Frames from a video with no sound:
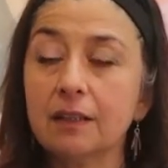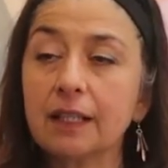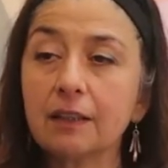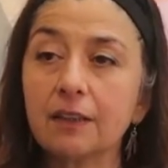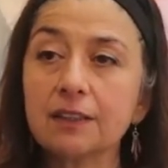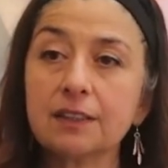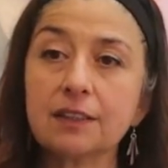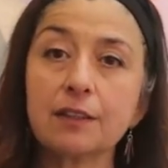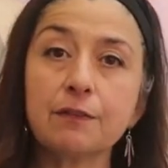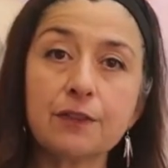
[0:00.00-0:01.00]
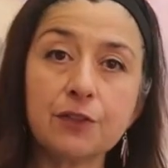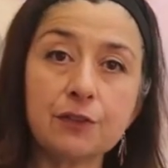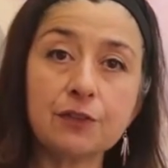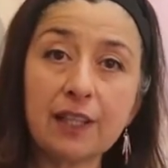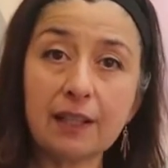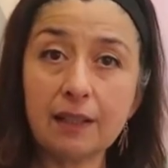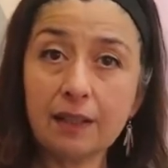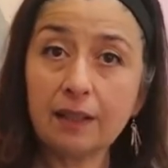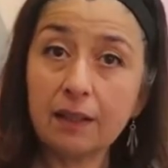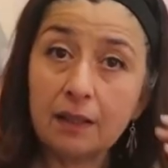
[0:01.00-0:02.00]
In Gloucester,
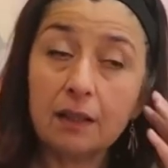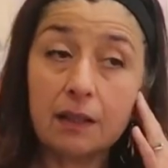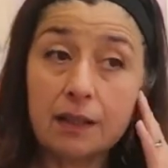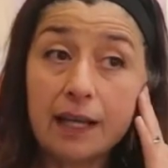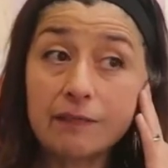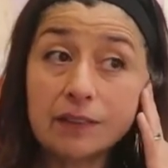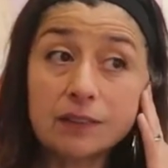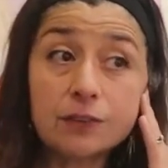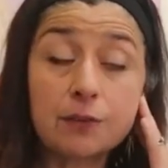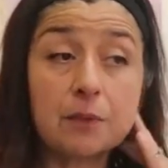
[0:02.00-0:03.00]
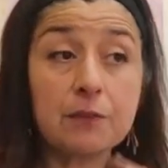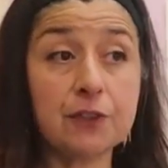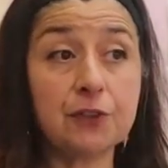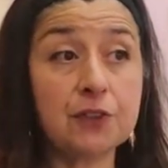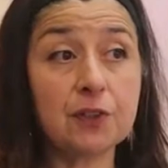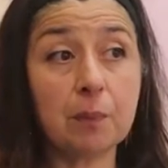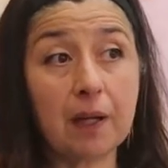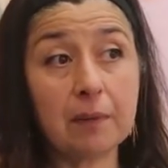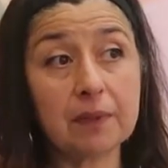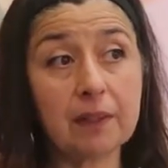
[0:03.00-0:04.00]
Tay Evans from the Fisheries
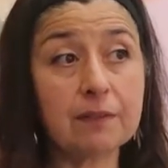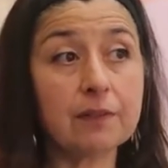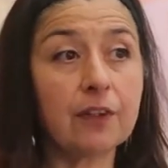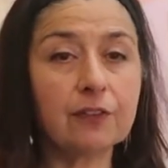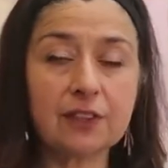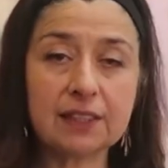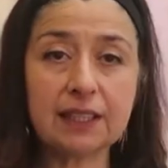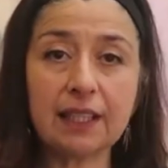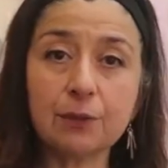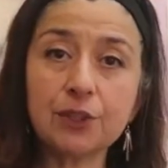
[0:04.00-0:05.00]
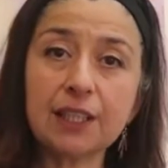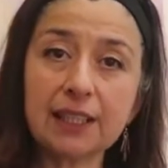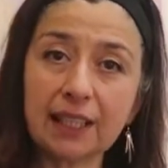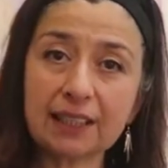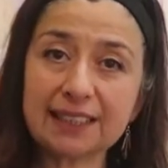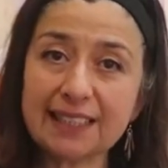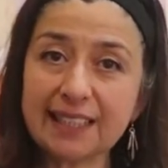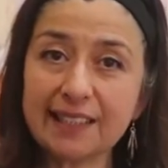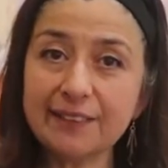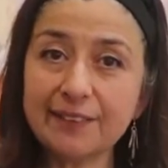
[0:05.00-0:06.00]
Department, I've gone to see how she collects
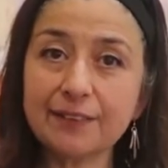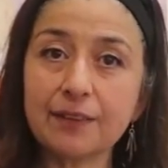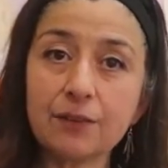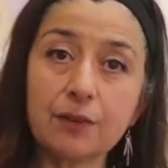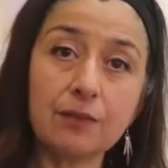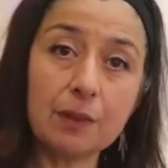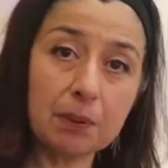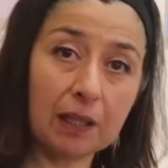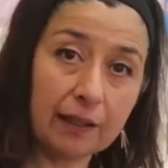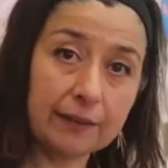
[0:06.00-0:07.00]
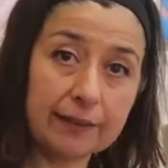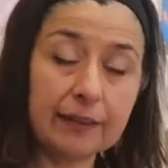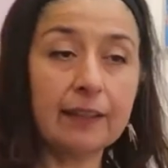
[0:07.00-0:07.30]
seeds to replant.